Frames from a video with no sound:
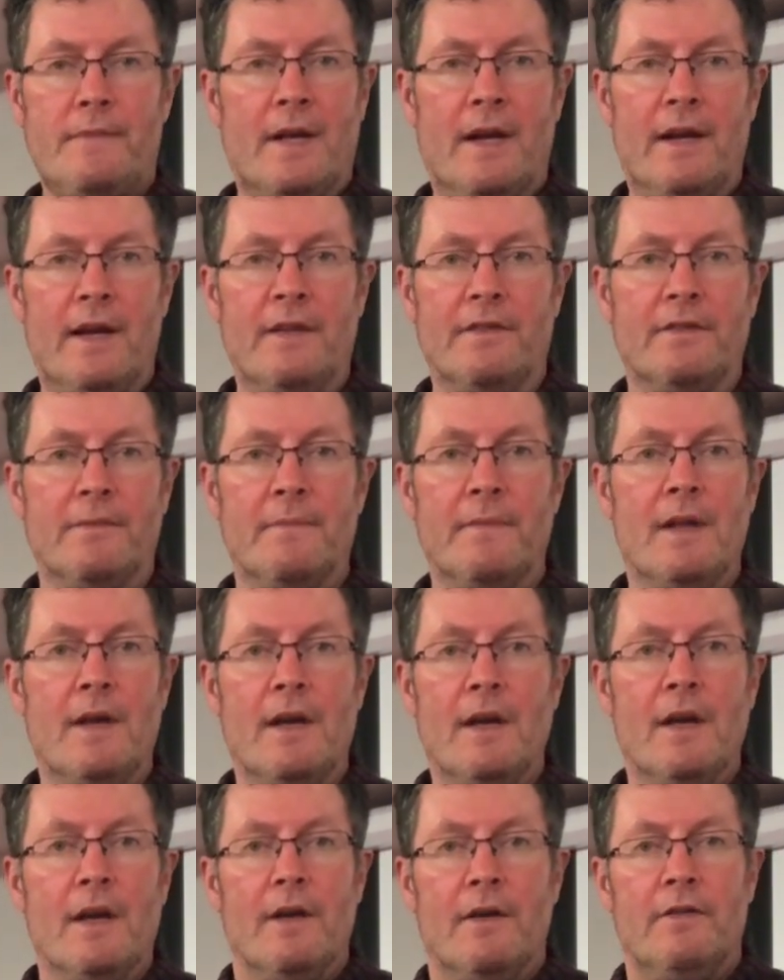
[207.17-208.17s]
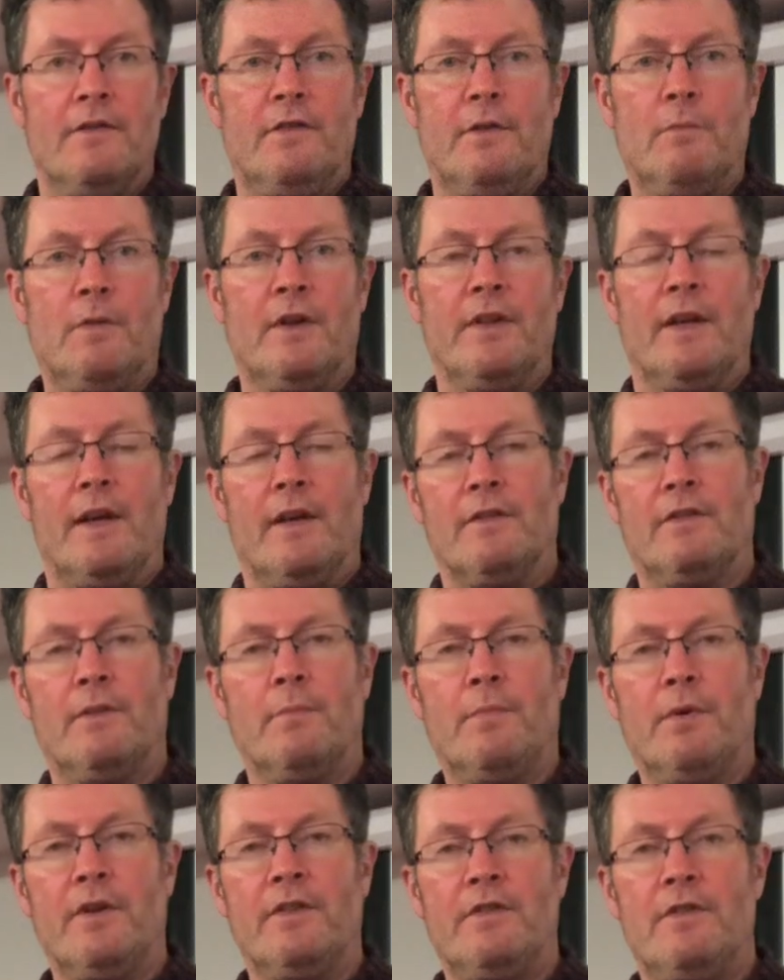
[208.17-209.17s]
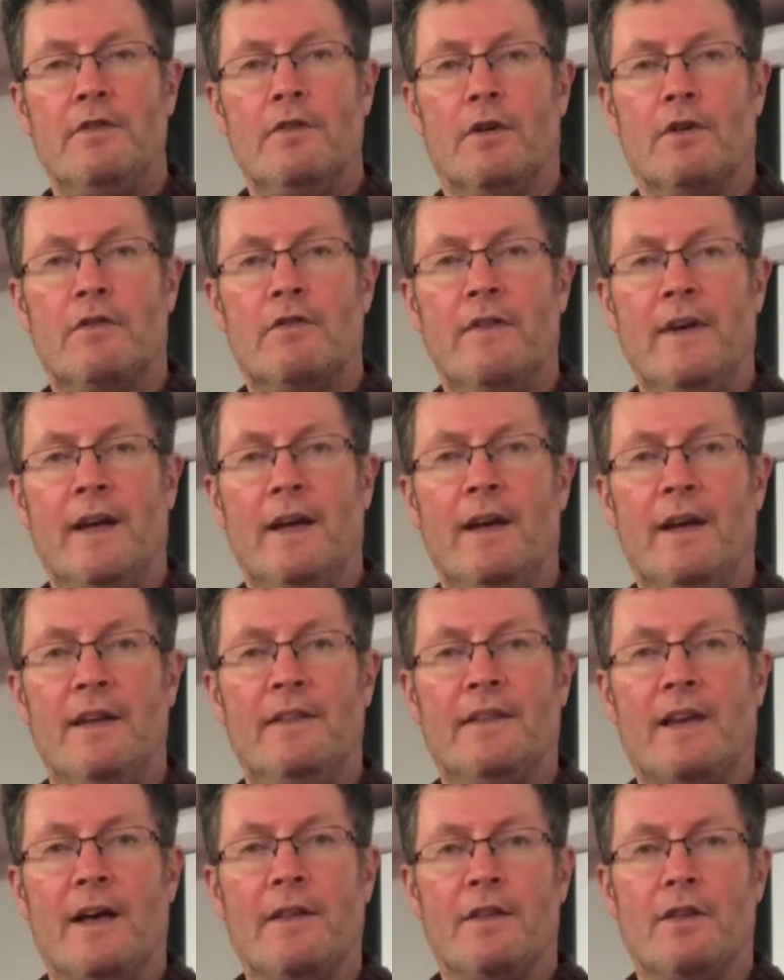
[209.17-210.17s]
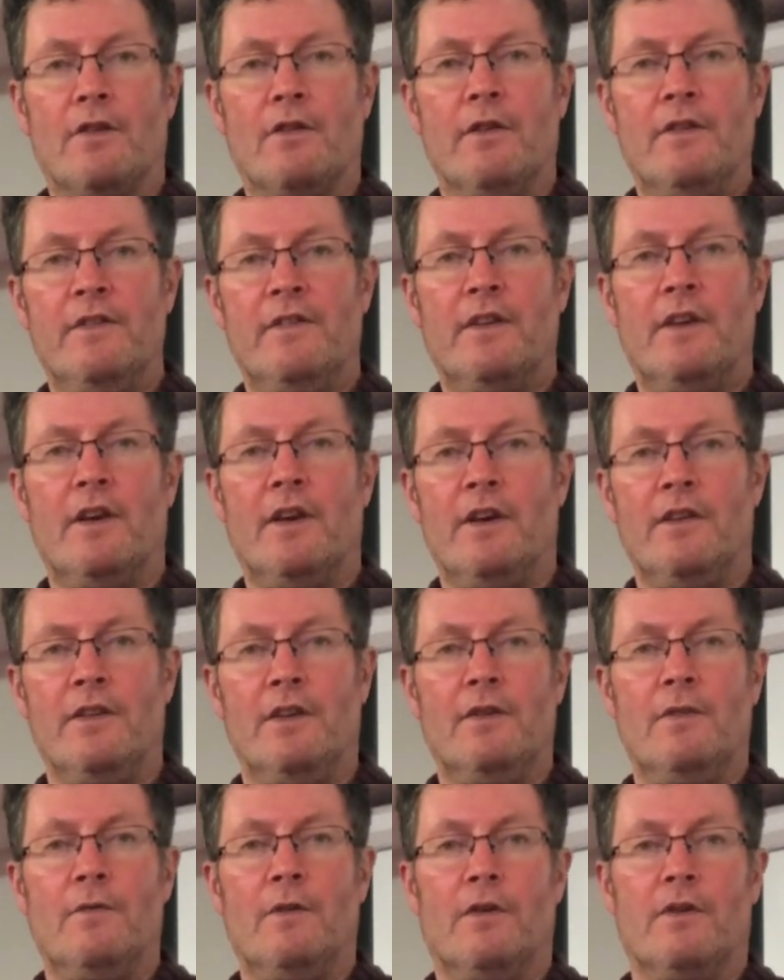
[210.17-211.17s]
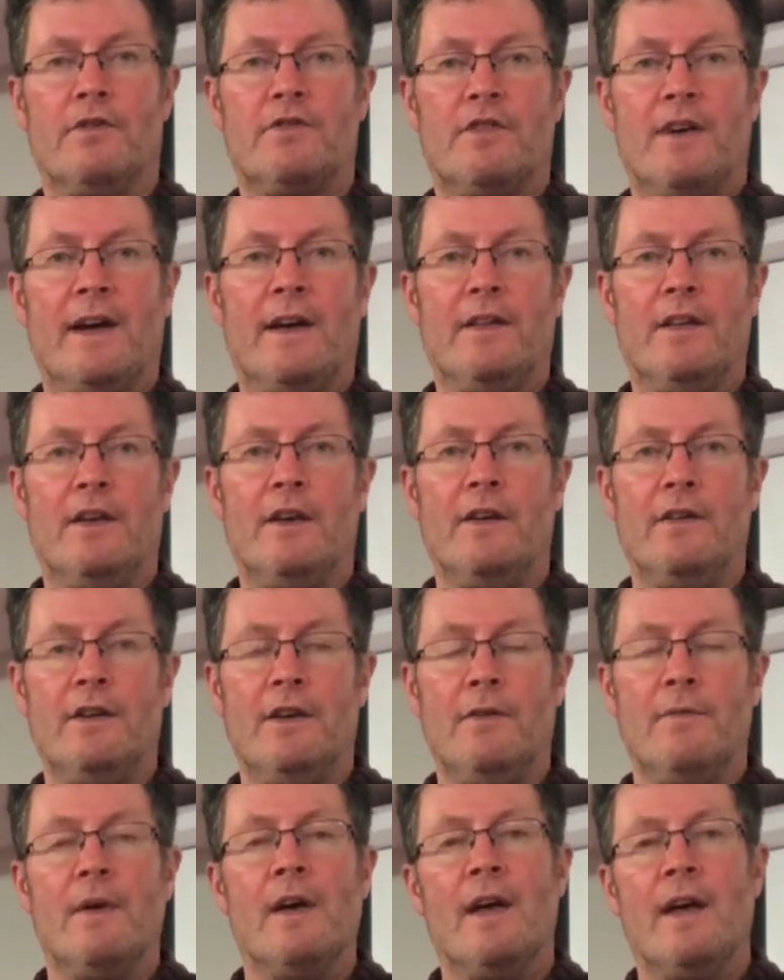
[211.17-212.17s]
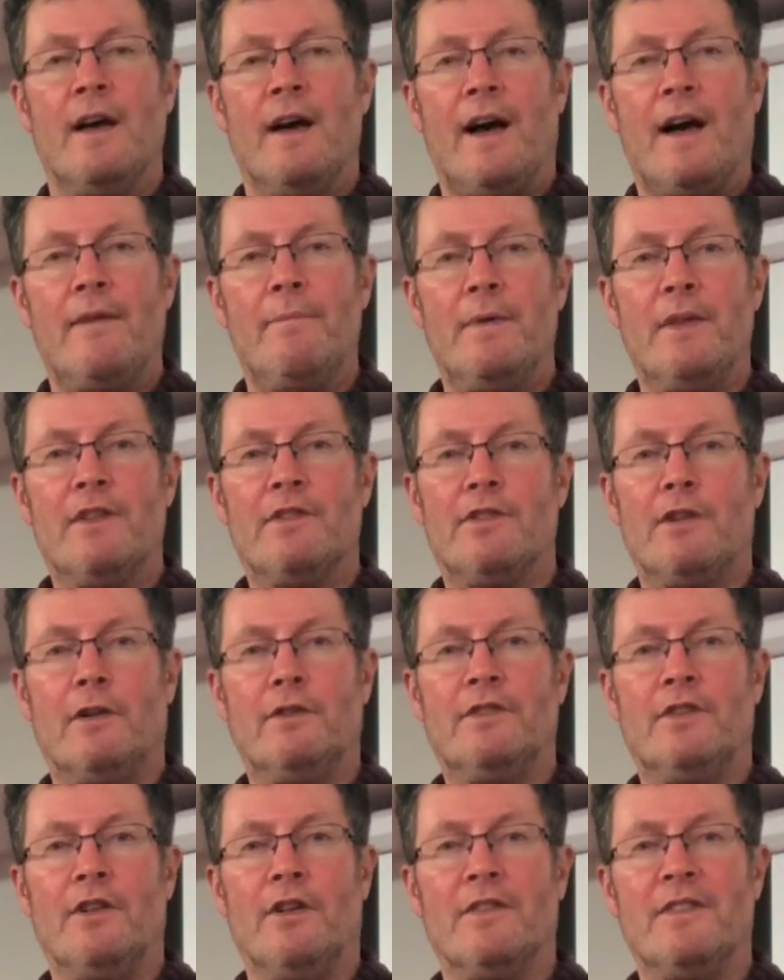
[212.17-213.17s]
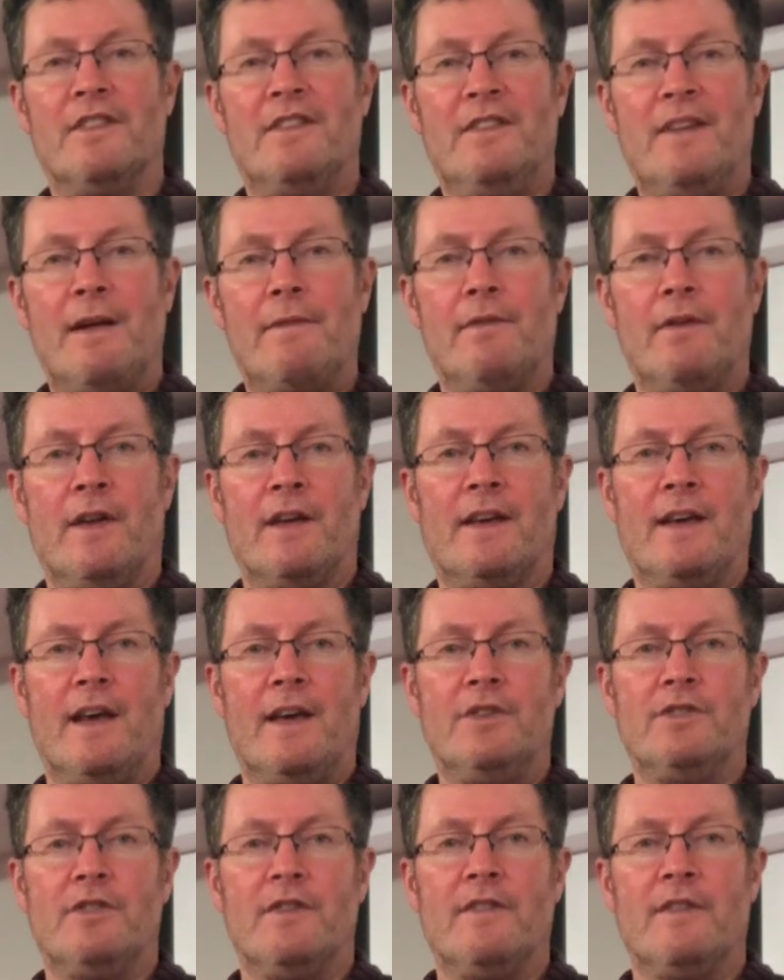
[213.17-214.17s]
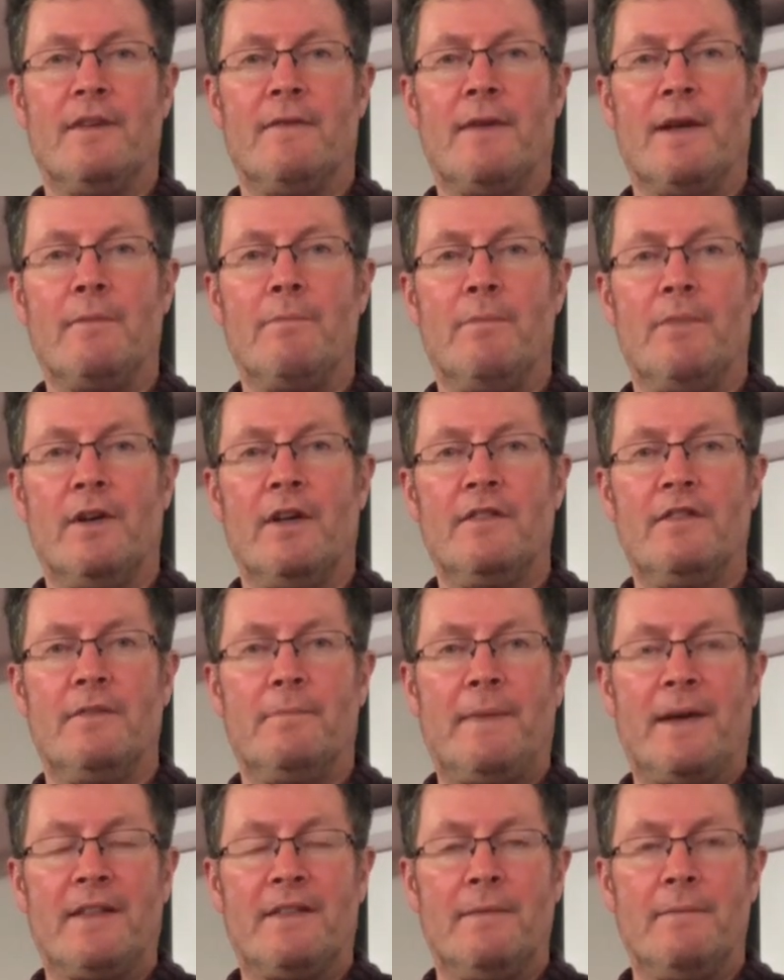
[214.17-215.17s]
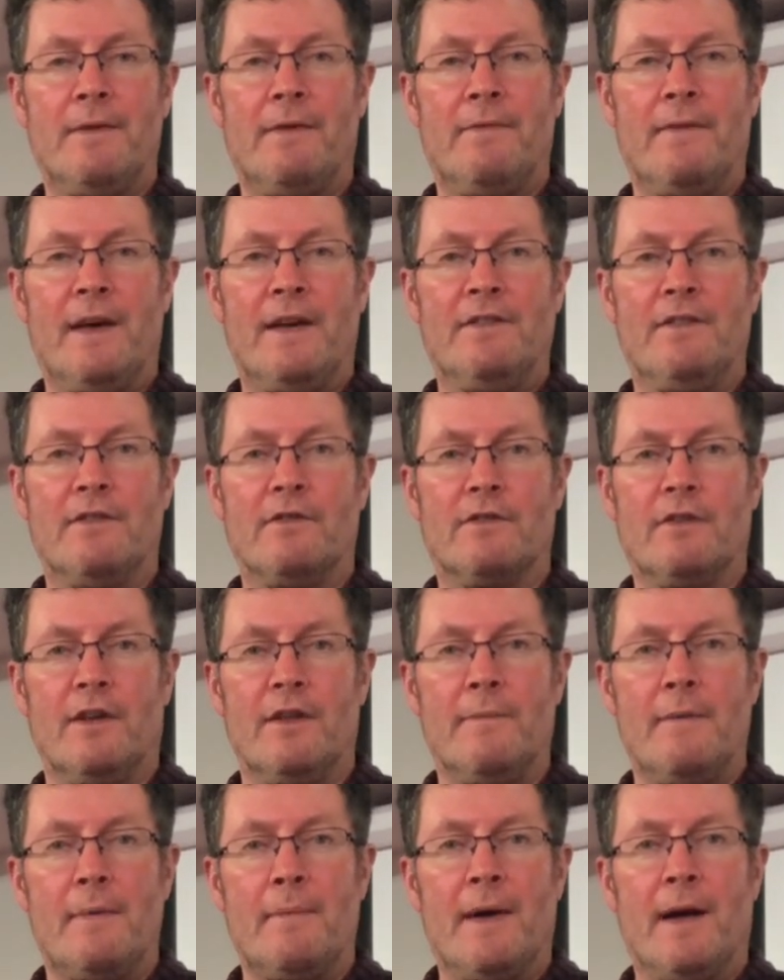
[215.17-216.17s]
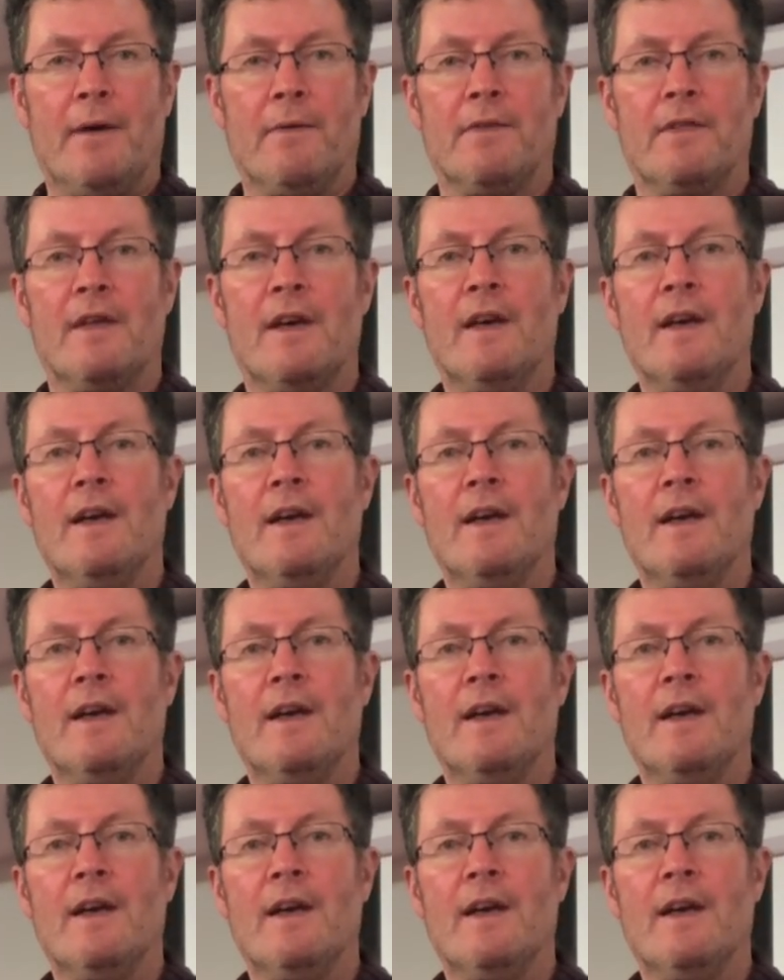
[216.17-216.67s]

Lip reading: It is. Someone at some point in your career is either going to hurt you or try and hurt you. I've been assaulted on several occasions. I've had blood spat in my face that's gone in my mouth.